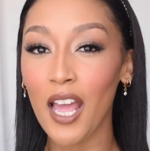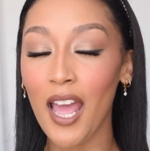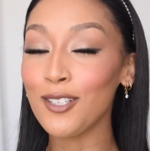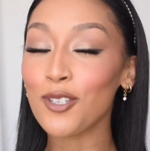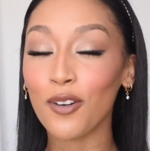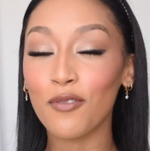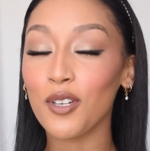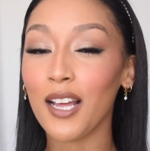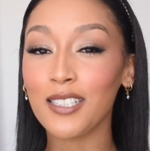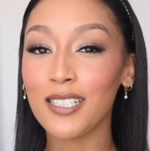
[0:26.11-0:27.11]
and so if you'd
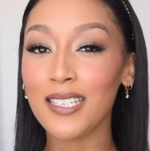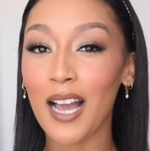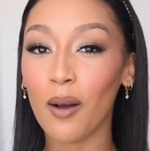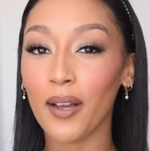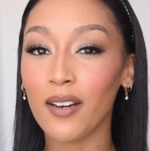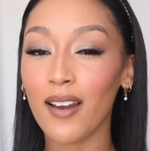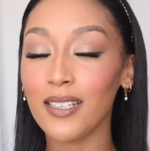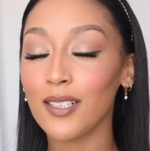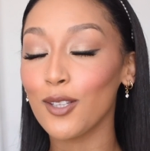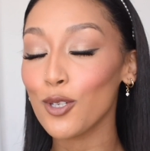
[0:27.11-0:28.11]
like to see how I
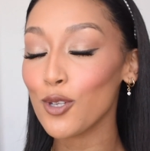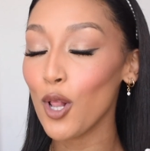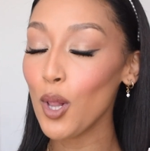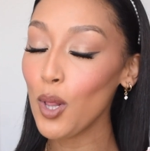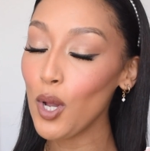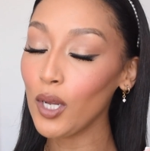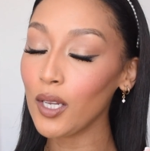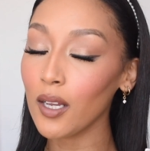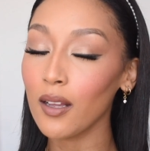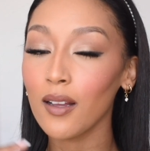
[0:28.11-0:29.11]
created this
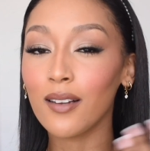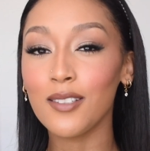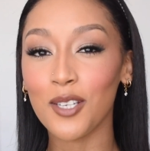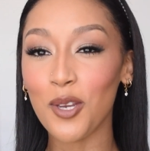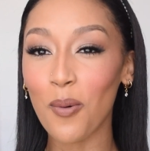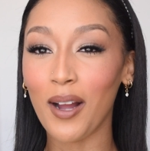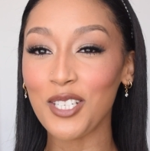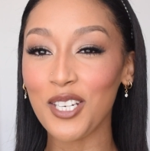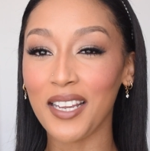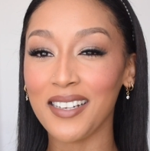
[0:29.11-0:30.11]
look, continue
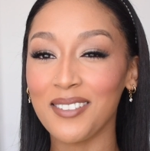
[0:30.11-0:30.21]
watching.